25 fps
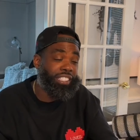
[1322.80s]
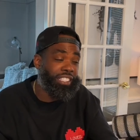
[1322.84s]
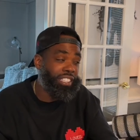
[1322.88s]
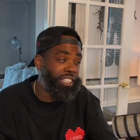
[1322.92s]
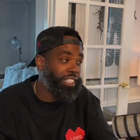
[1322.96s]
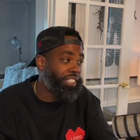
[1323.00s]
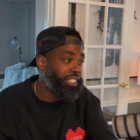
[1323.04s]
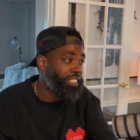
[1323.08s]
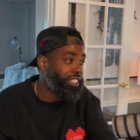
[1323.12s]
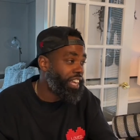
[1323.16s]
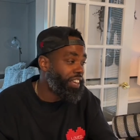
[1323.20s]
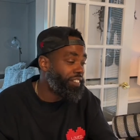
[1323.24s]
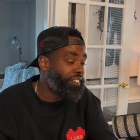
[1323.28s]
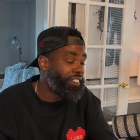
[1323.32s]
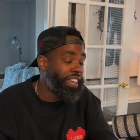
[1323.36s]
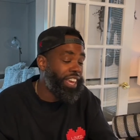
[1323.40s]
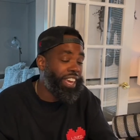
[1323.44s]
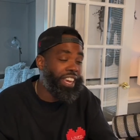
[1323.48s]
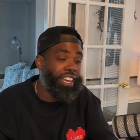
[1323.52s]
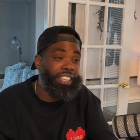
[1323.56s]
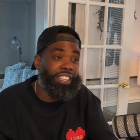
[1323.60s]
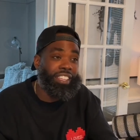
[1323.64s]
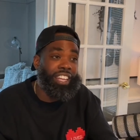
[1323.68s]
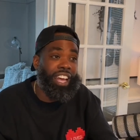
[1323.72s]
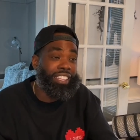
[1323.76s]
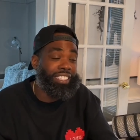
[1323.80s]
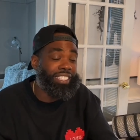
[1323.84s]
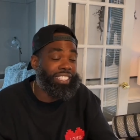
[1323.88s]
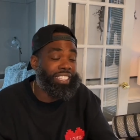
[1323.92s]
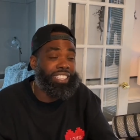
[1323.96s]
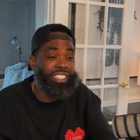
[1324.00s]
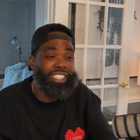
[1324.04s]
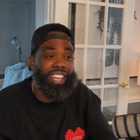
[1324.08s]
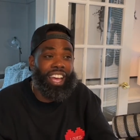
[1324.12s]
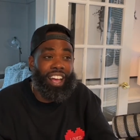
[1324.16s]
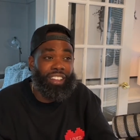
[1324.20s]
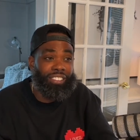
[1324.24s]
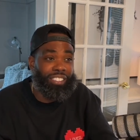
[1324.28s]
$7, $8, not
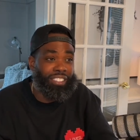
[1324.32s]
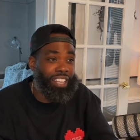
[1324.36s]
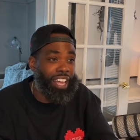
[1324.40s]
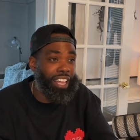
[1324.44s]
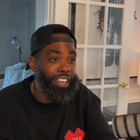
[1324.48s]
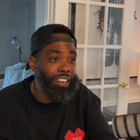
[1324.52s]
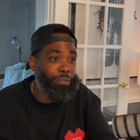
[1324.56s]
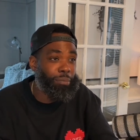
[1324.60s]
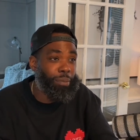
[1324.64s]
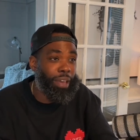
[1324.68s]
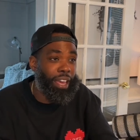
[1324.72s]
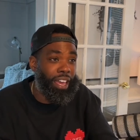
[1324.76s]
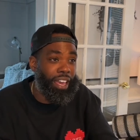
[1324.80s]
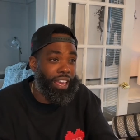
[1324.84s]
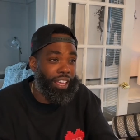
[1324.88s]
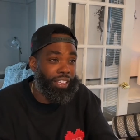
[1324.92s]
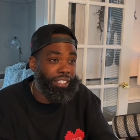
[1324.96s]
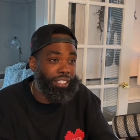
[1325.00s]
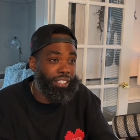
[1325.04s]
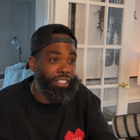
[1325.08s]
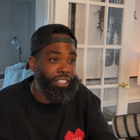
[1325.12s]
$10,000 bags